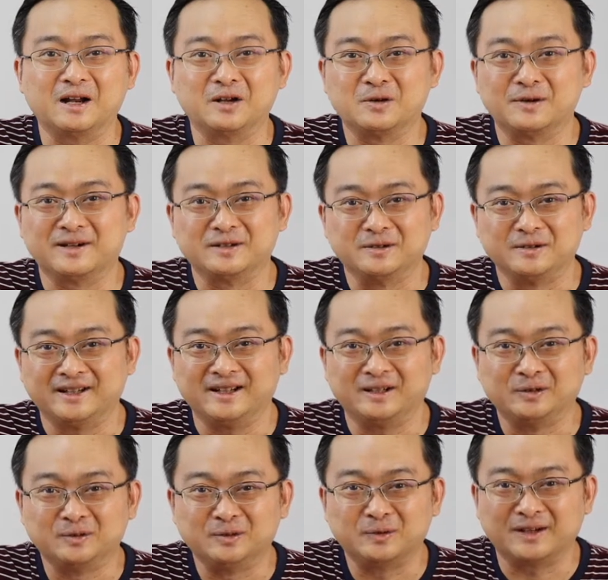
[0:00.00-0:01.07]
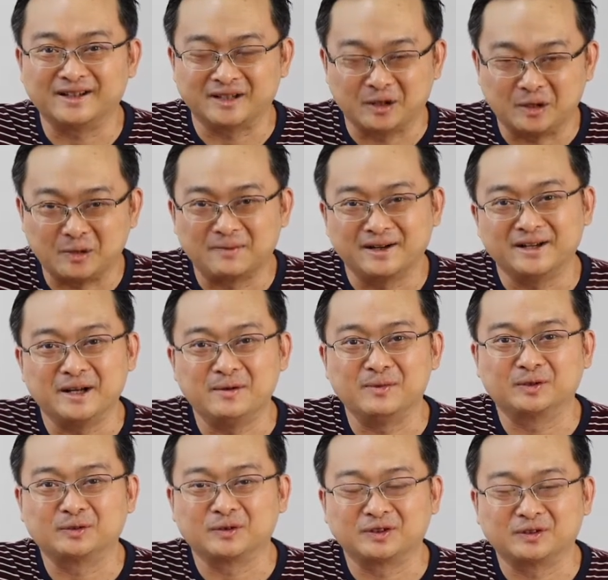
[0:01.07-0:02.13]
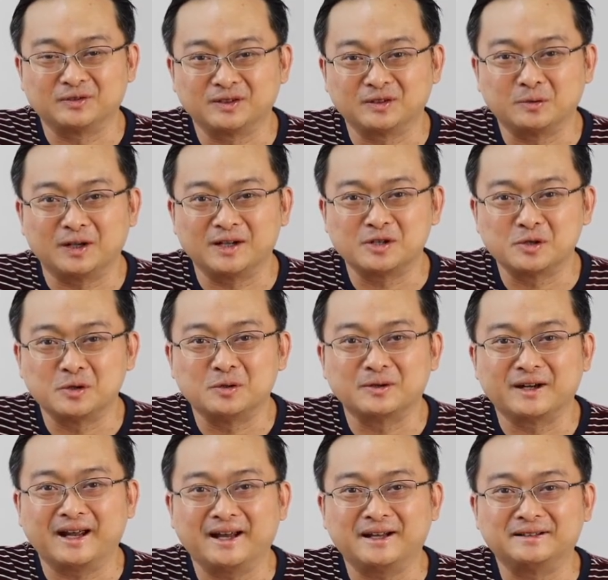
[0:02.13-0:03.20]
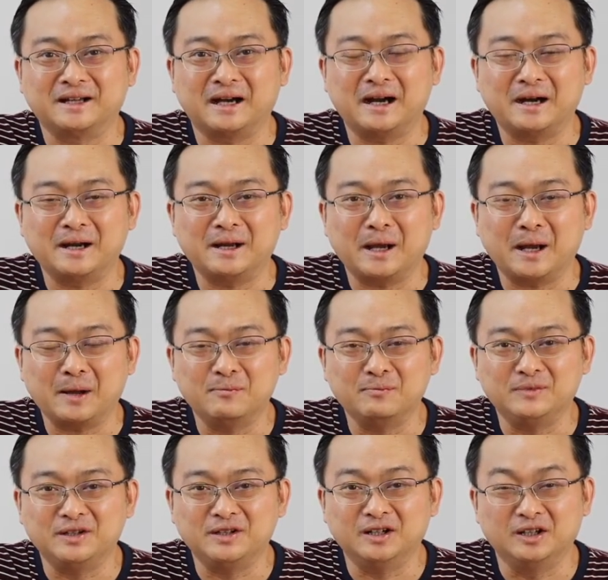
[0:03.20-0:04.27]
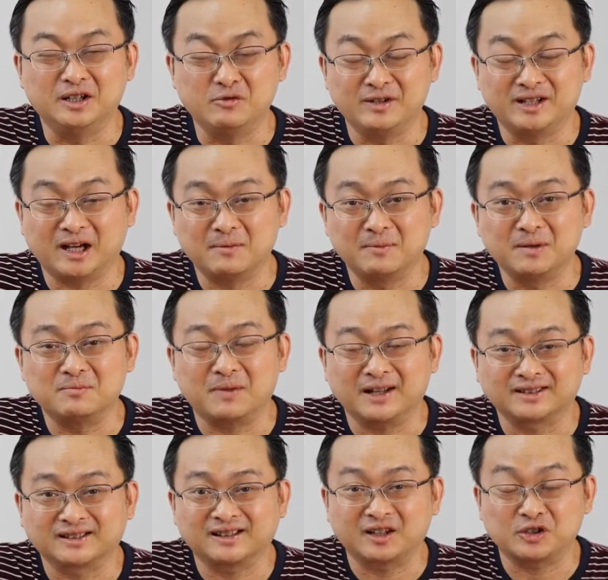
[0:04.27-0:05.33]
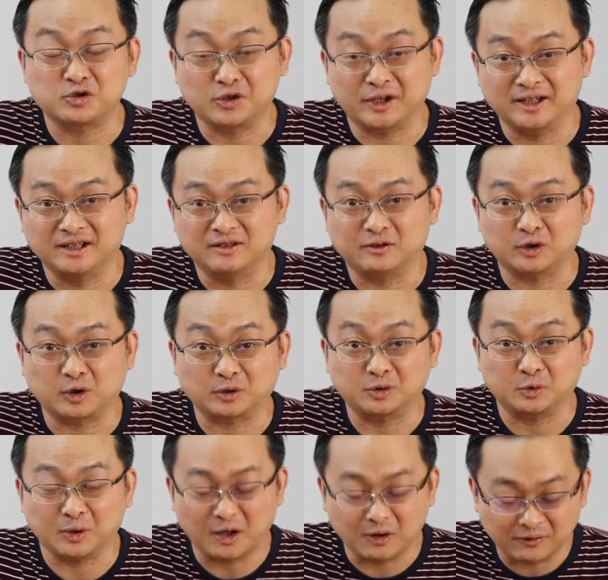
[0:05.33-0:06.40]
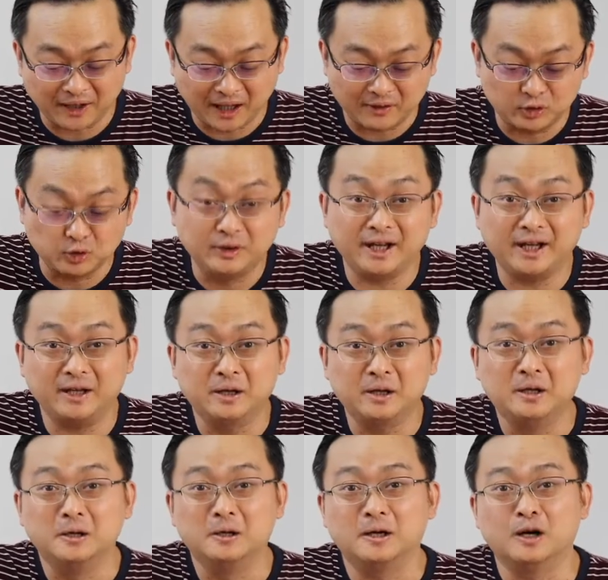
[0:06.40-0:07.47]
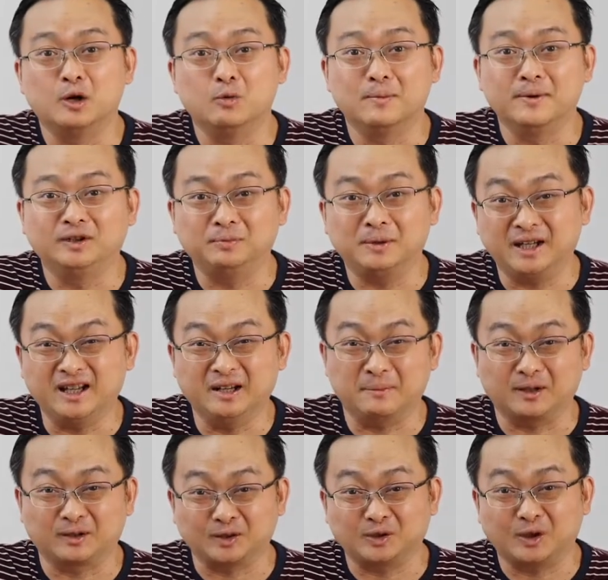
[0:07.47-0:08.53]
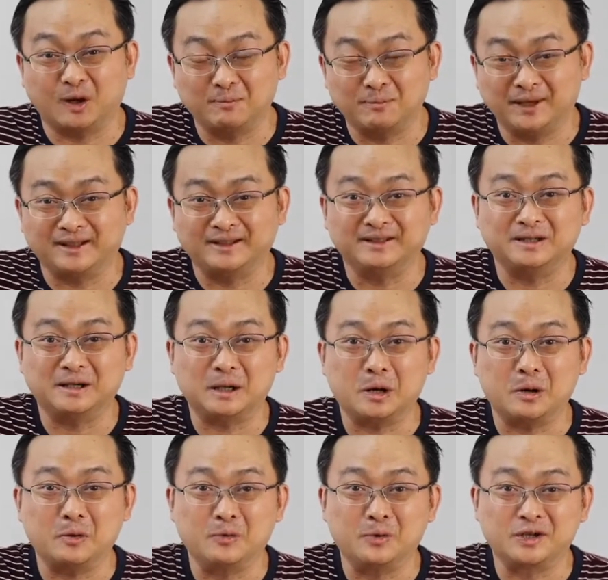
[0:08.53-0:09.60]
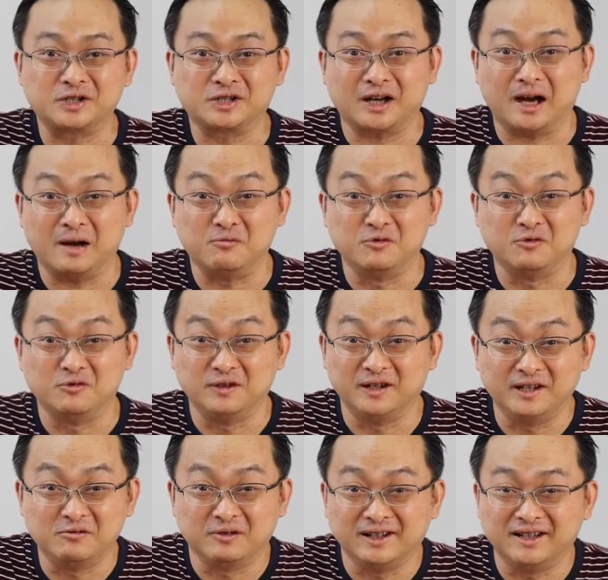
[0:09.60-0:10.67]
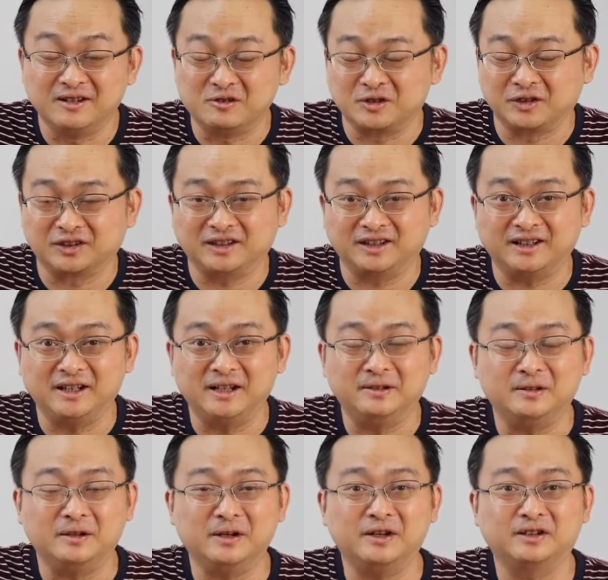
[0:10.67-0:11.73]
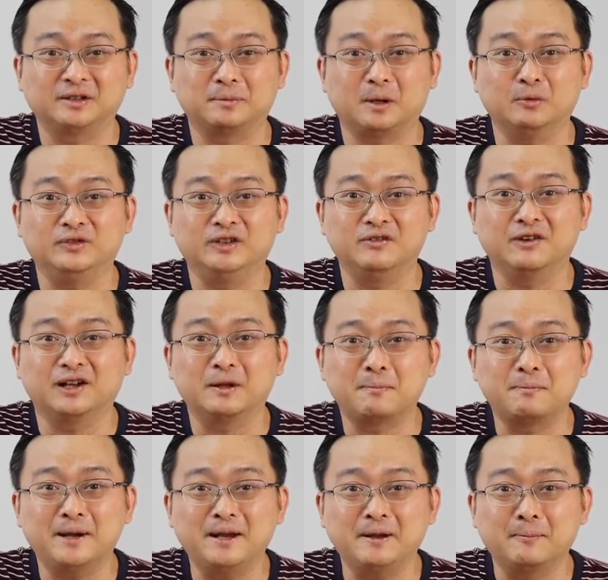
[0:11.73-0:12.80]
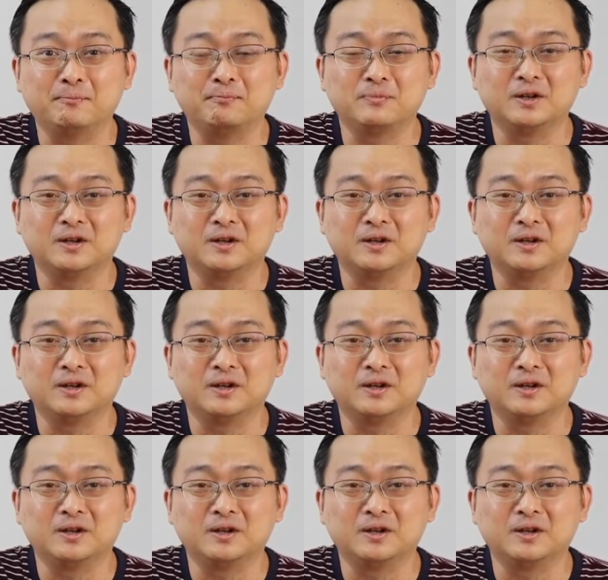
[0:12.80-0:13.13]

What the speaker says: Hello and good day to one and all. My name is Christopher Ng Wai Chung and I am the Early Retirement Masterclass Trainer for Dr. Wealth. And today we'll be speaking about a topic which I'm really interested in. It's about developing